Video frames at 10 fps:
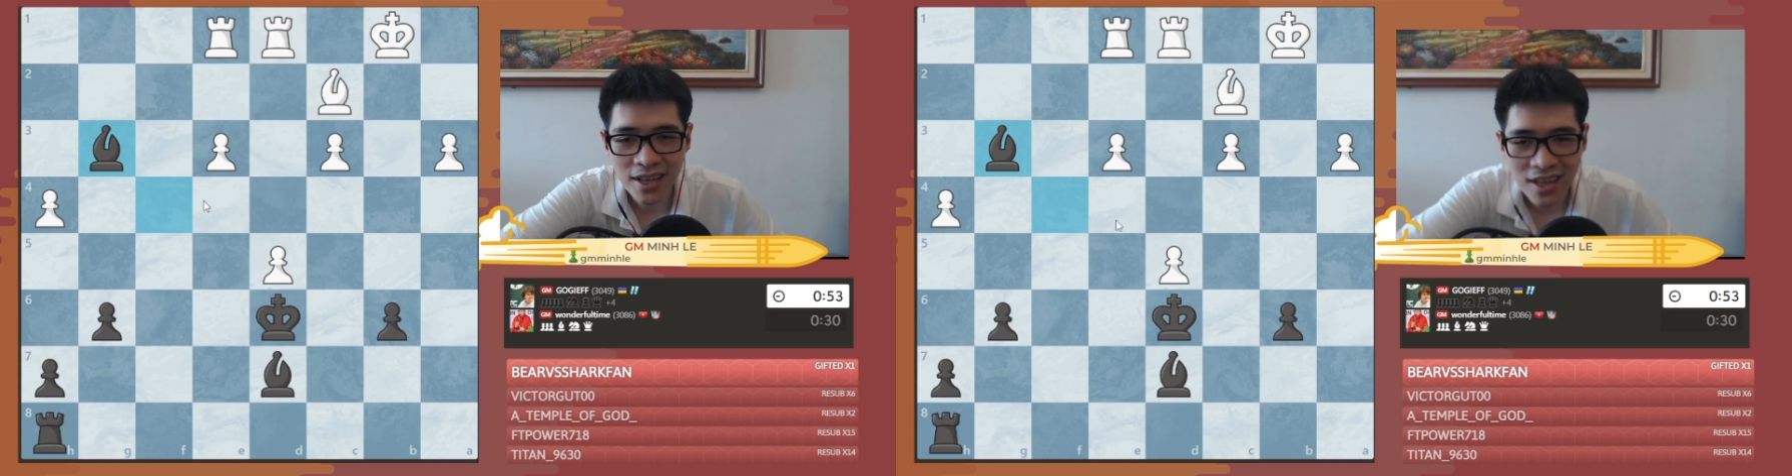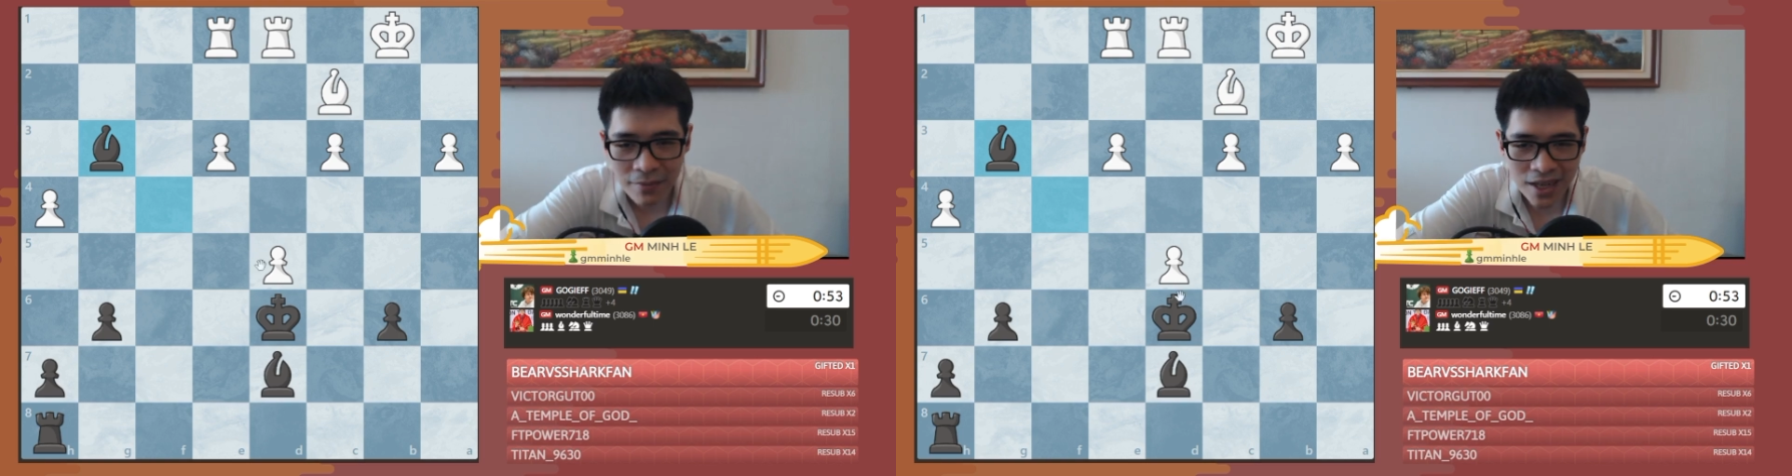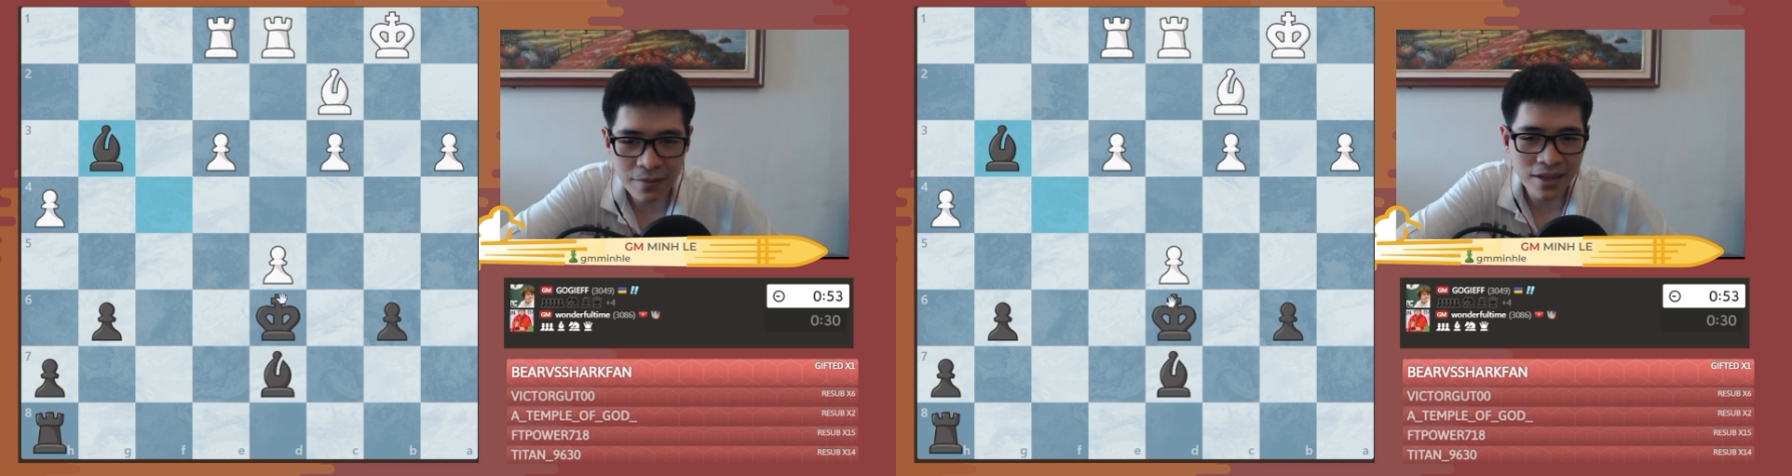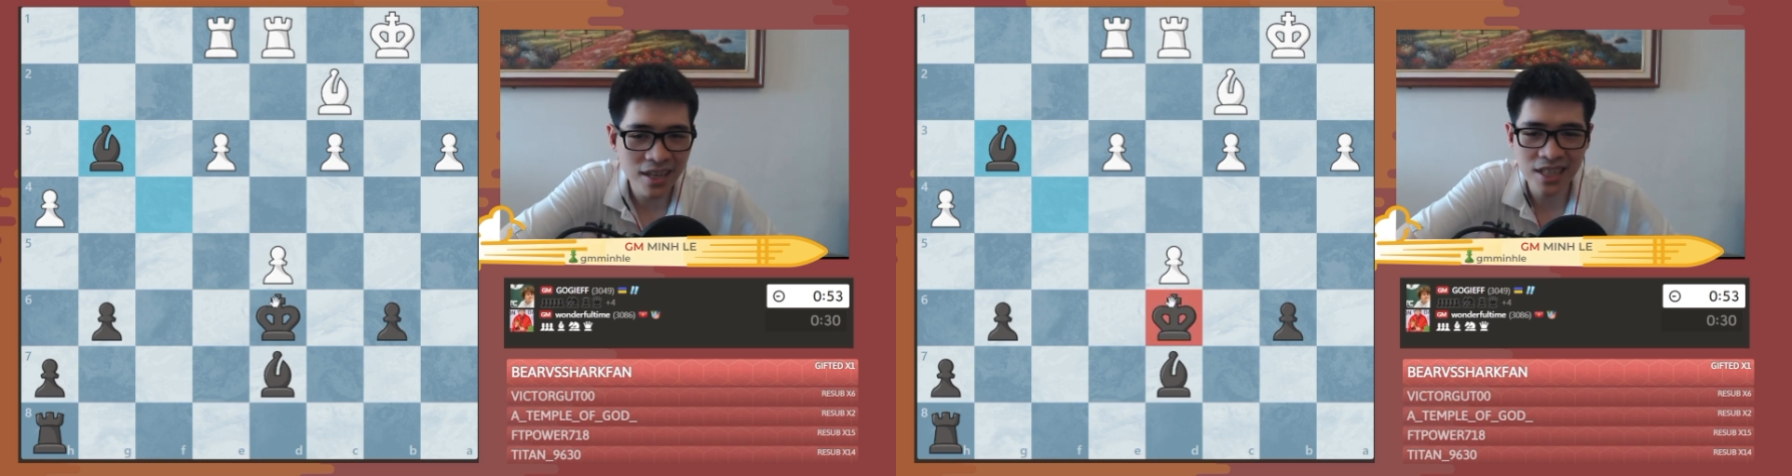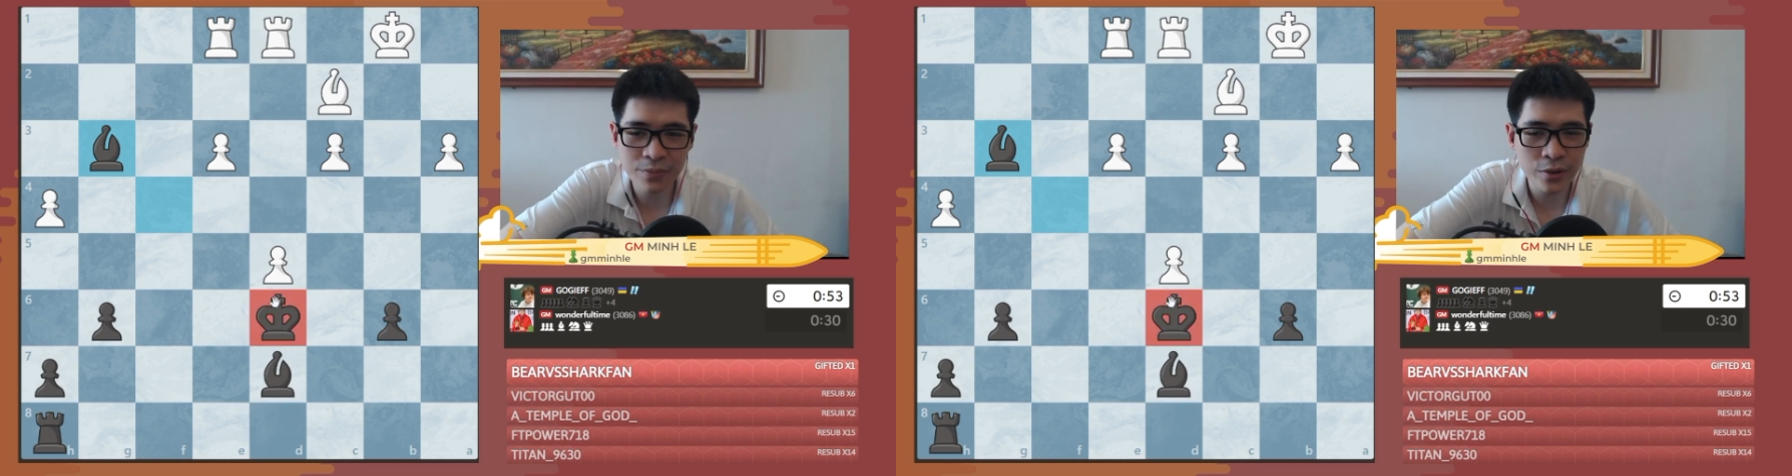But now my king
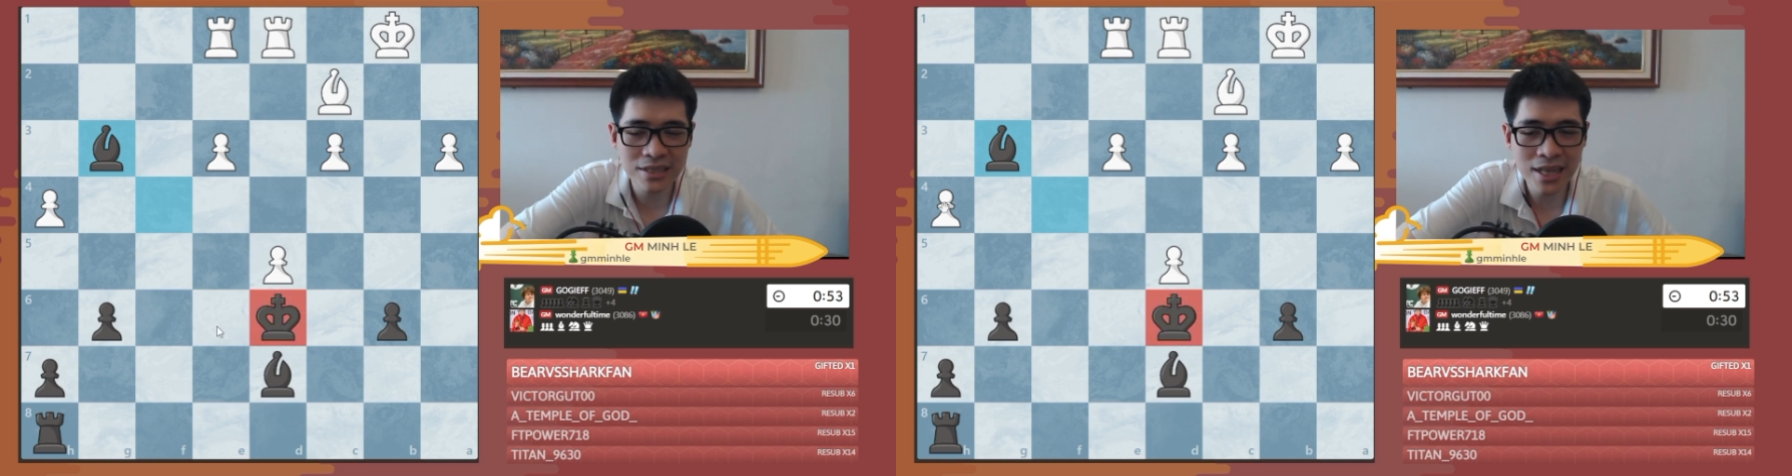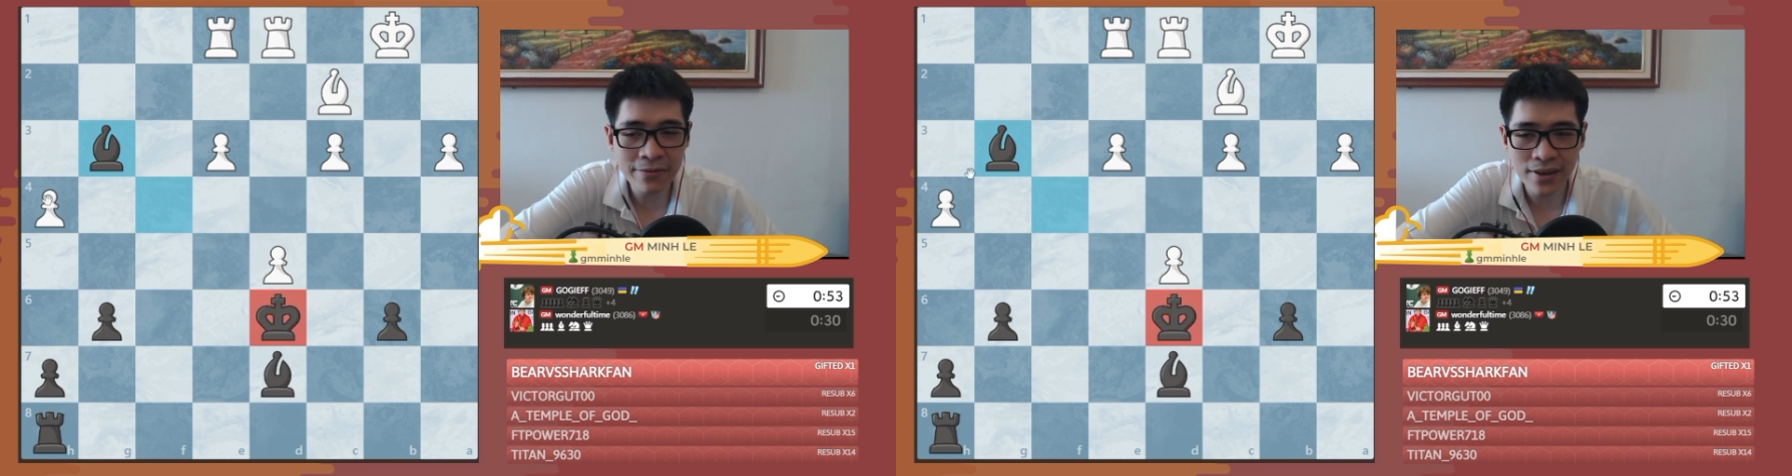is pretty safe,